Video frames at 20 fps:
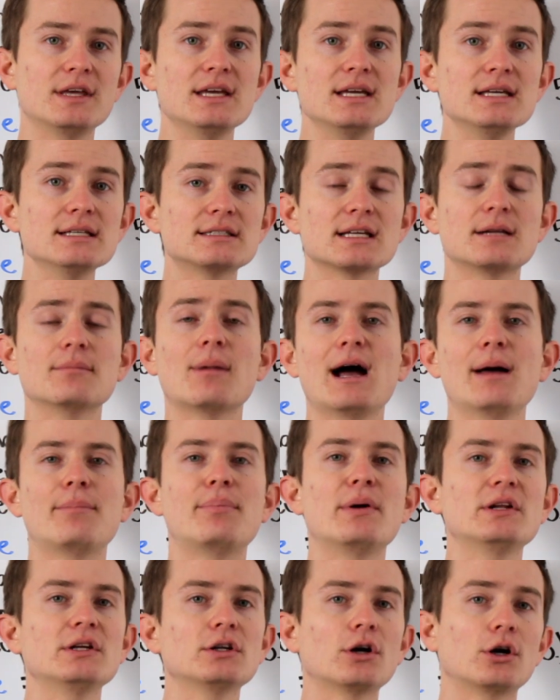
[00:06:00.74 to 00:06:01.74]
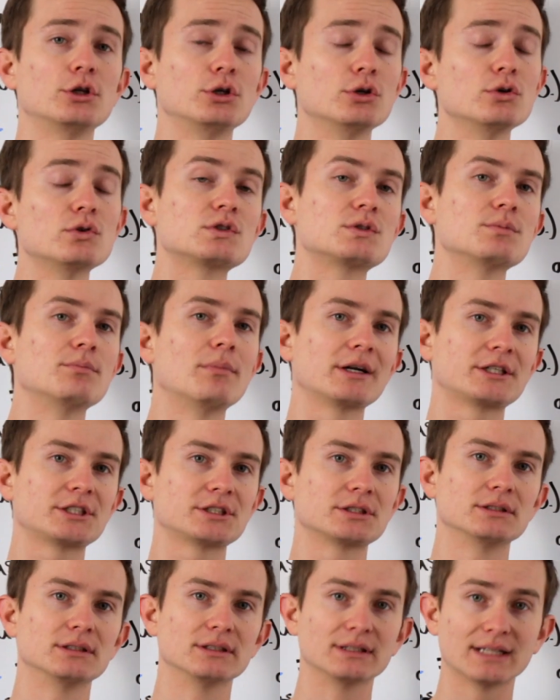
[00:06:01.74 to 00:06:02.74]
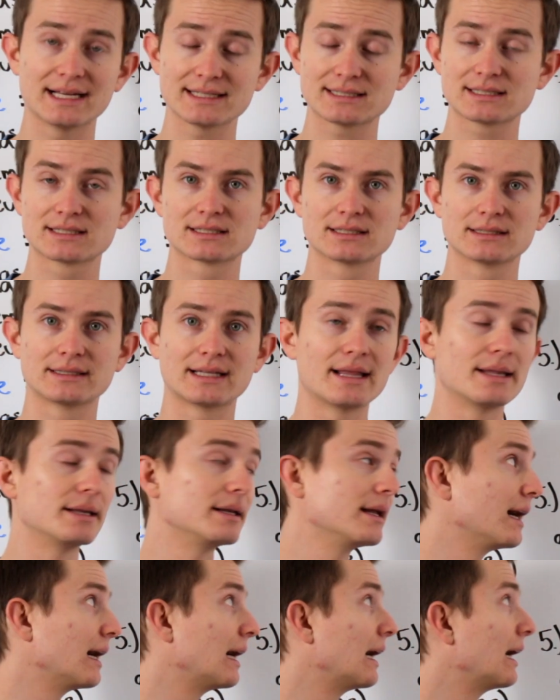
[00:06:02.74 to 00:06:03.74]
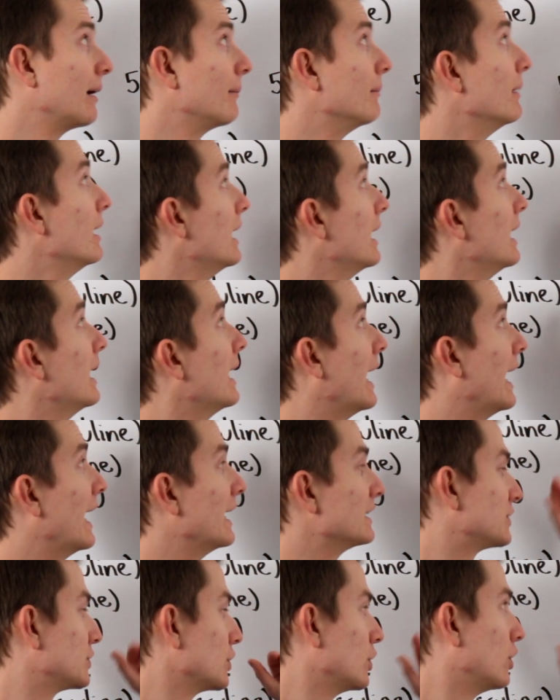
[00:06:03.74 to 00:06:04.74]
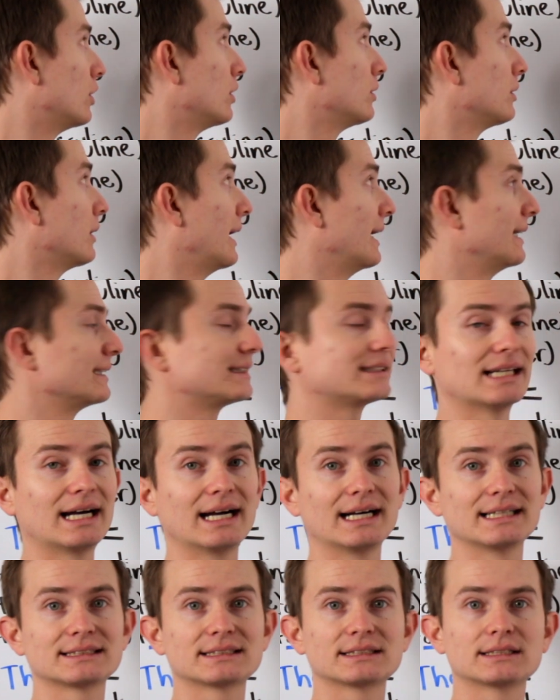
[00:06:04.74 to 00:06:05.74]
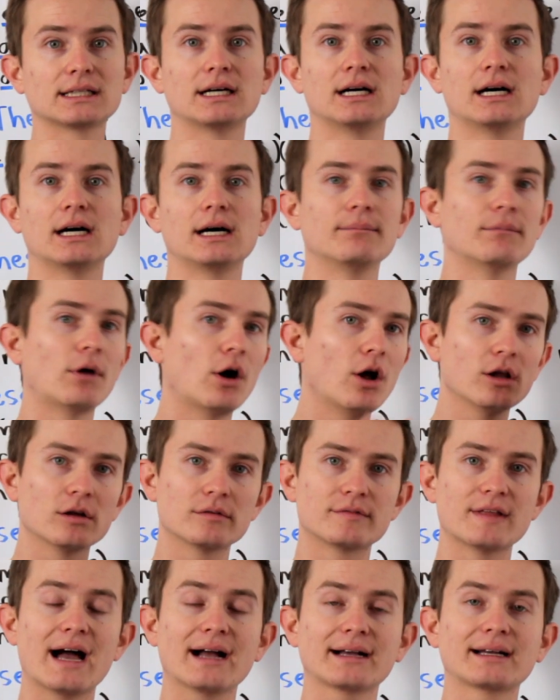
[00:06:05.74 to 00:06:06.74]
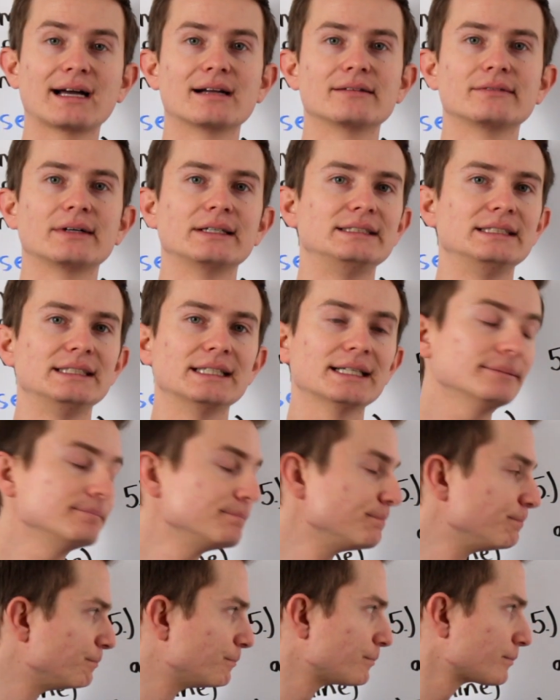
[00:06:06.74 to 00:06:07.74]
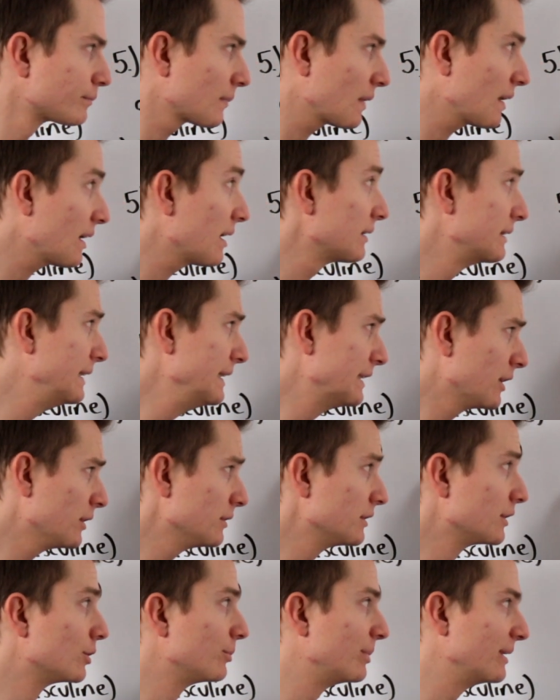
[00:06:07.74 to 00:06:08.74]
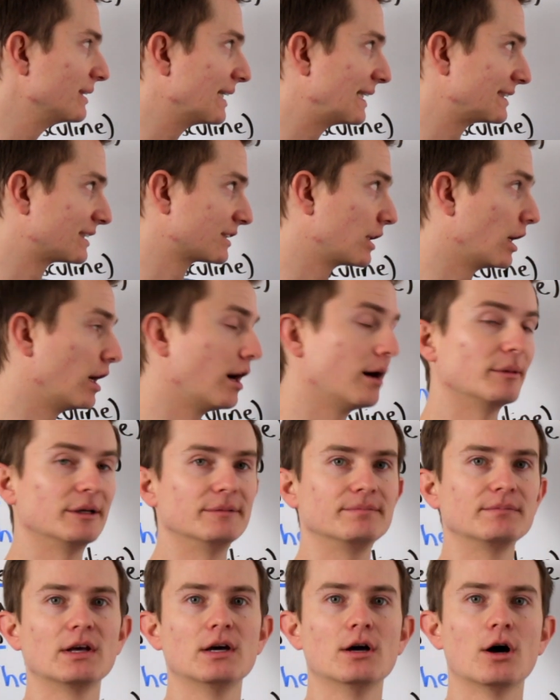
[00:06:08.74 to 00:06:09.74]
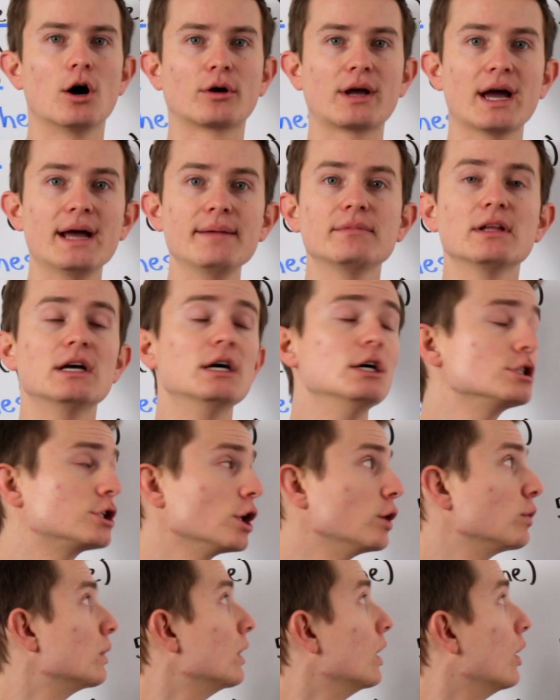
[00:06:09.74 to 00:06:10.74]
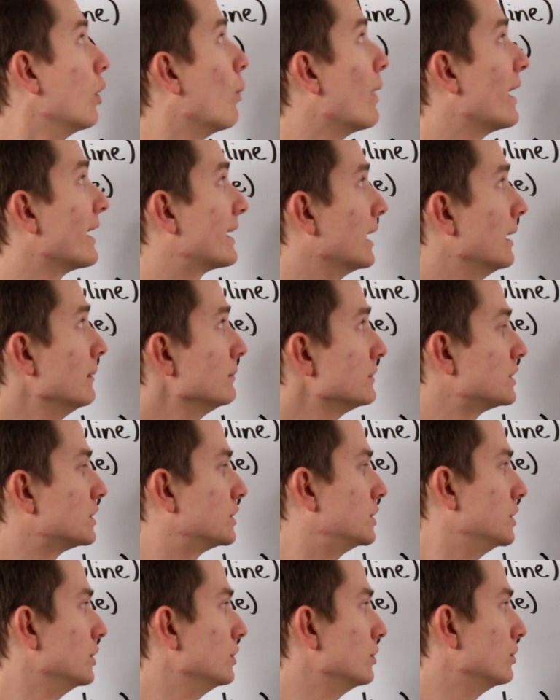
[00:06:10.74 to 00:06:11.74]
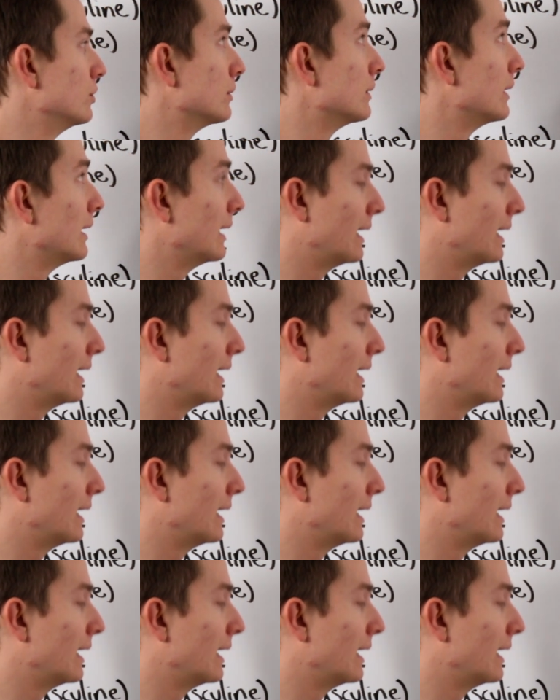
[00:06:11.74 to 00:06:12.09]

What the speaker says: these, in my opinion, are used much less than eso, esas, all of that kind of idea. These are a little bit less common. Okay? So, when it comes to